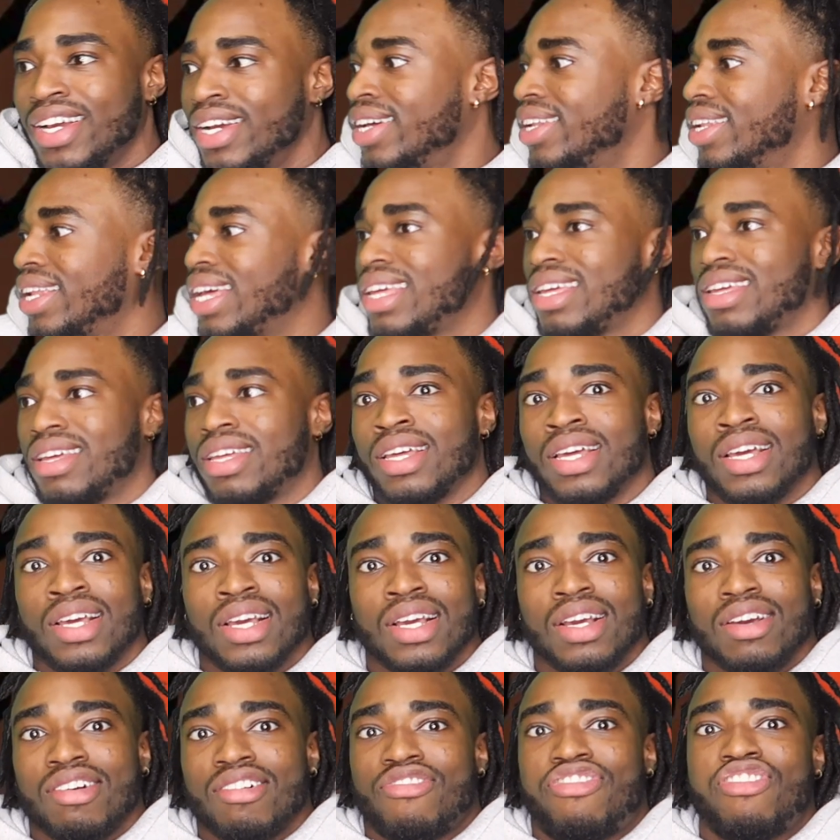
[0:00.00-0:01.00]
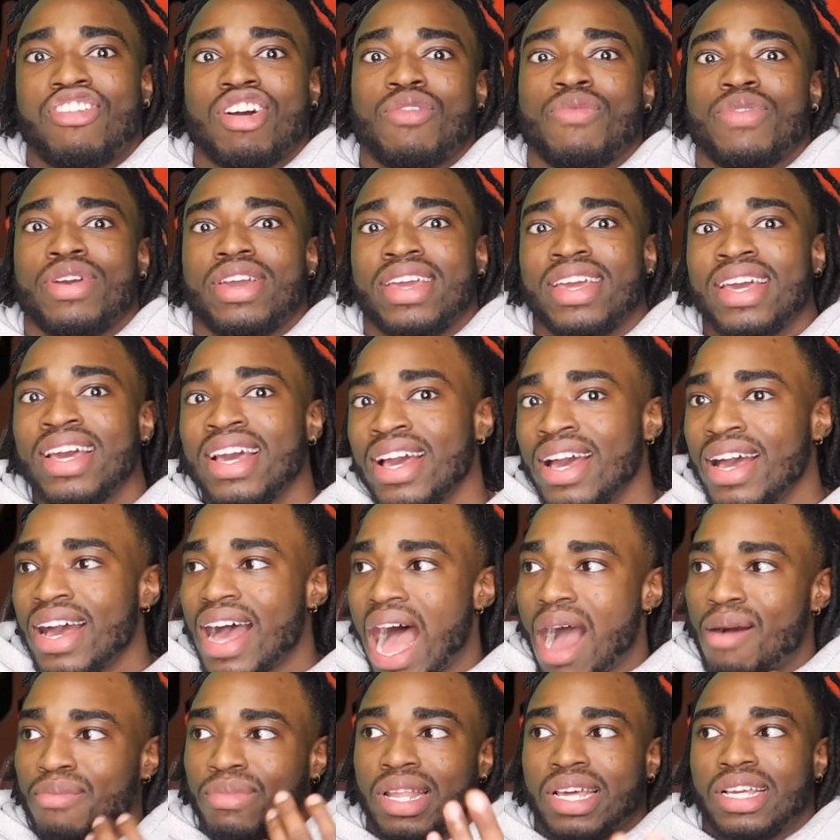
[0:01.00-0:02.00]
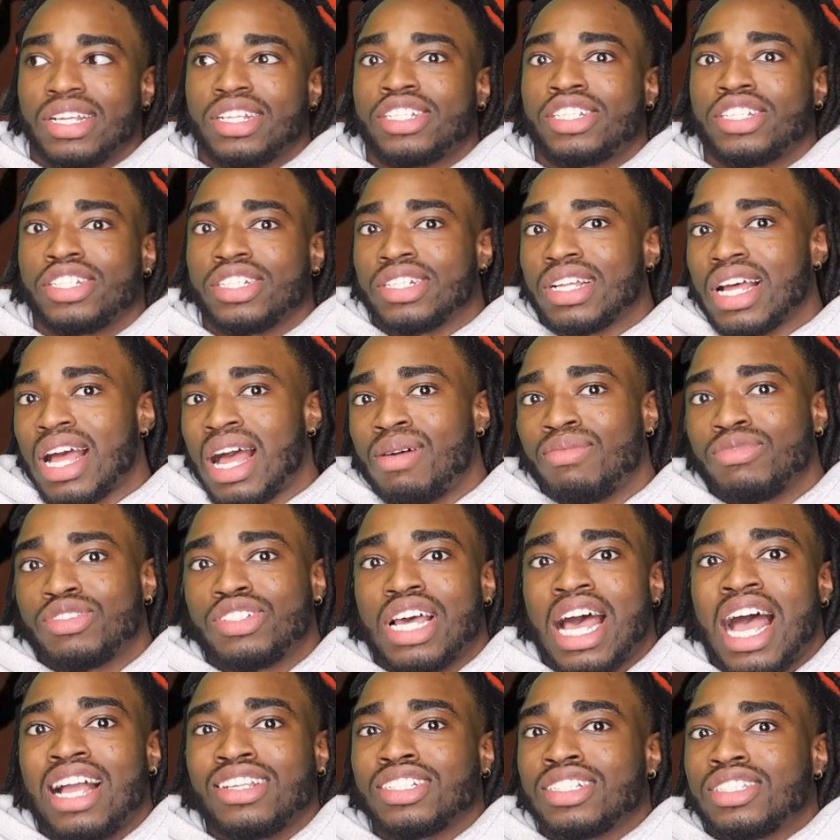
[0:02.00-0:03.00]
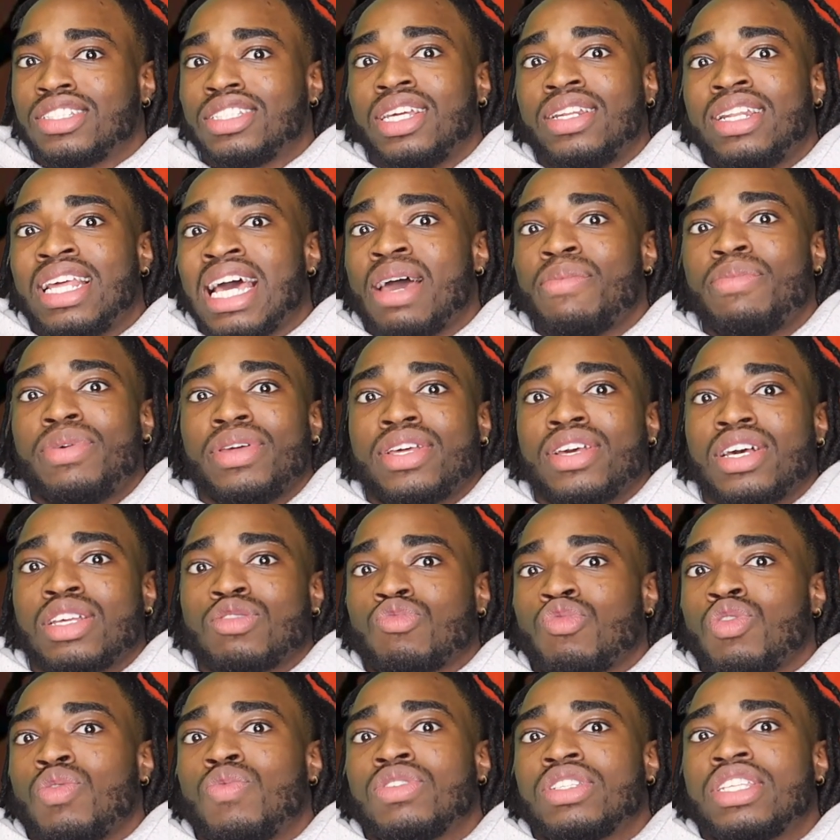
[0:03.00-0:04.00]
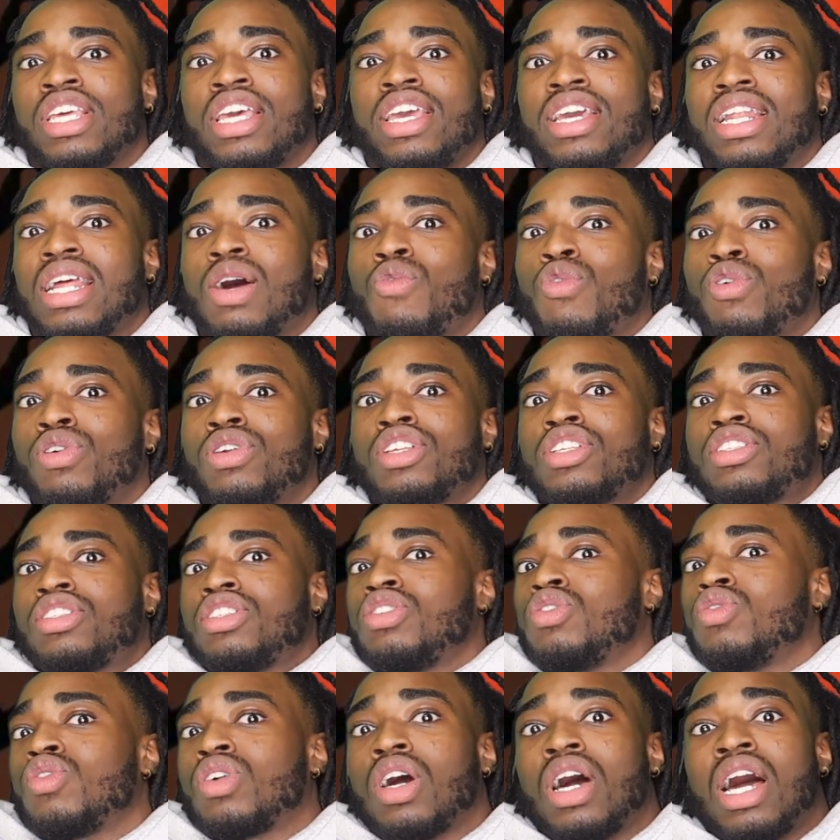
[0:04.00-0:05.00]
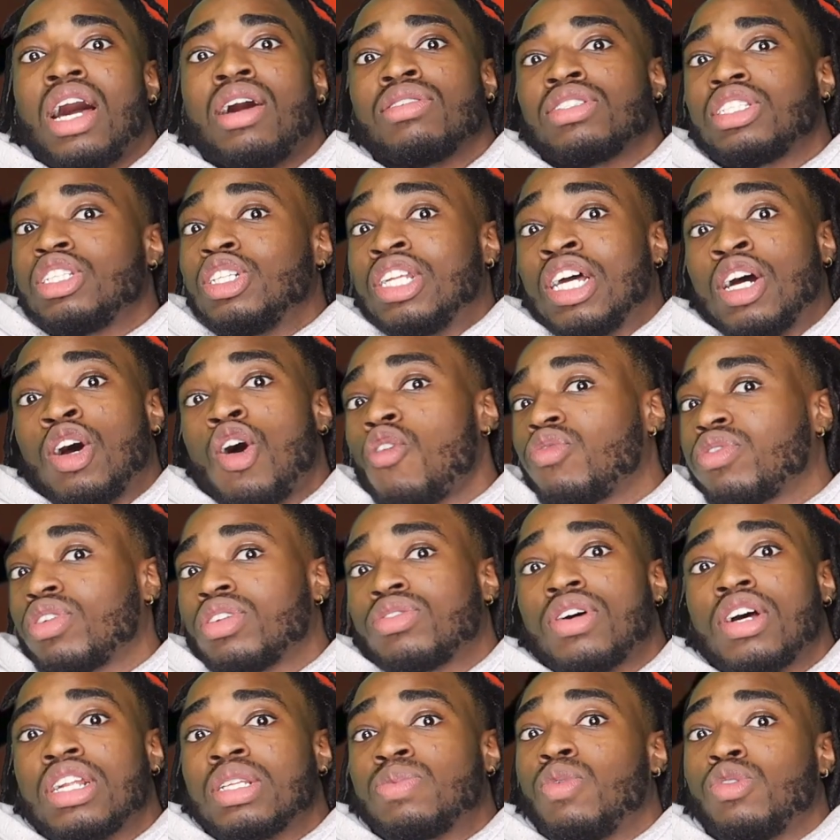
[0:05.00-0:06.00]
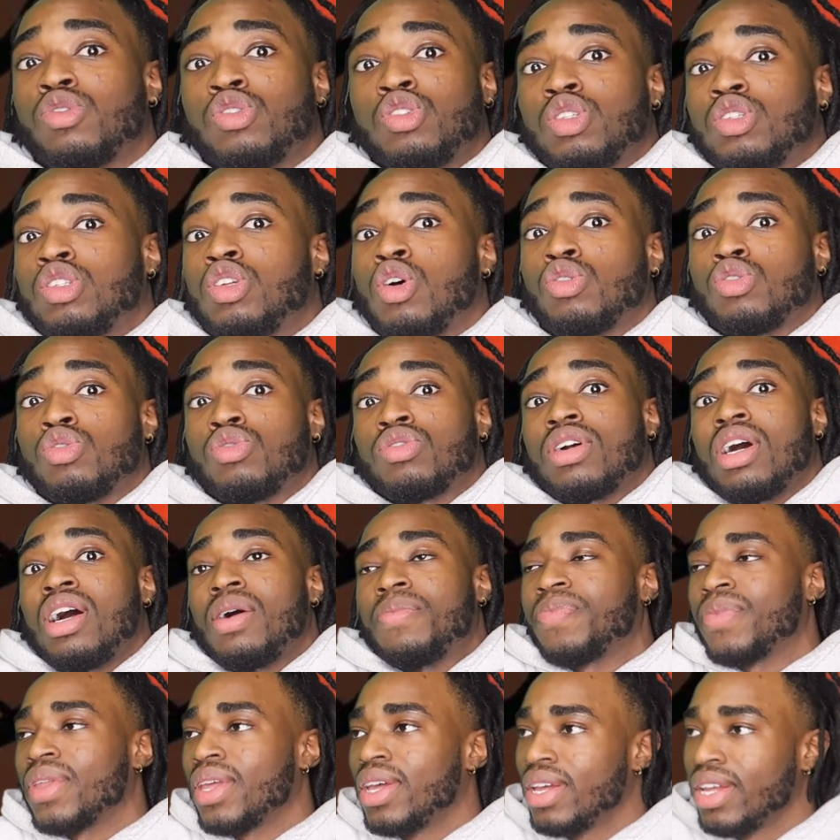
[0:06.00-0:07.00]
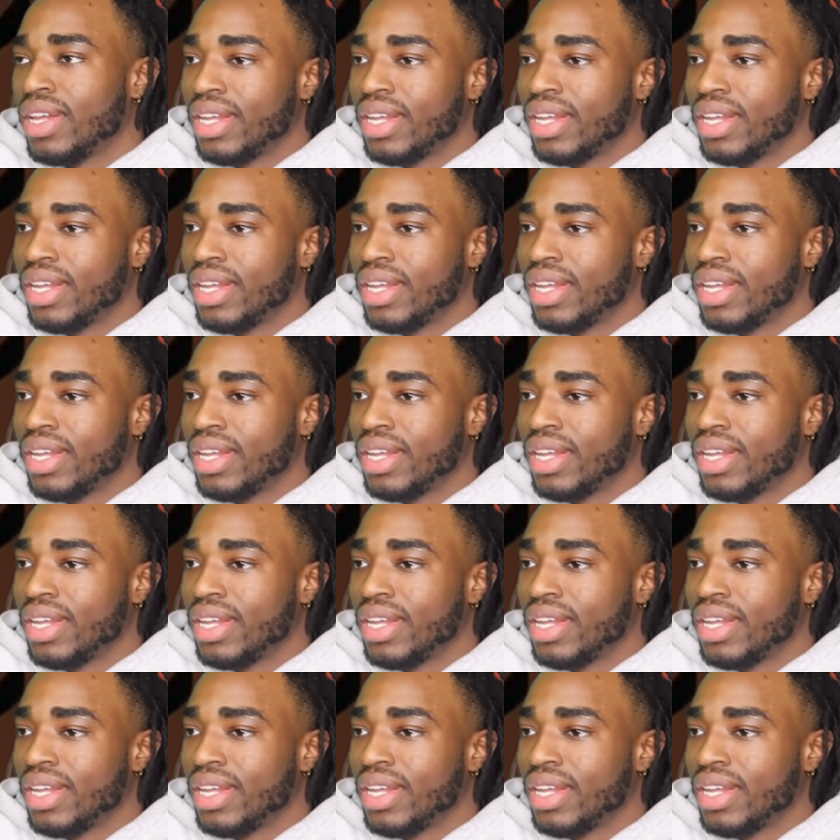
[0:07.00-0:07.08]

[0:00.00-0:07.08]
Like, you feel me? I'm like, shit, I just did that because we was here and I wanted to see you, because I don't see you that often, so I just told you to come.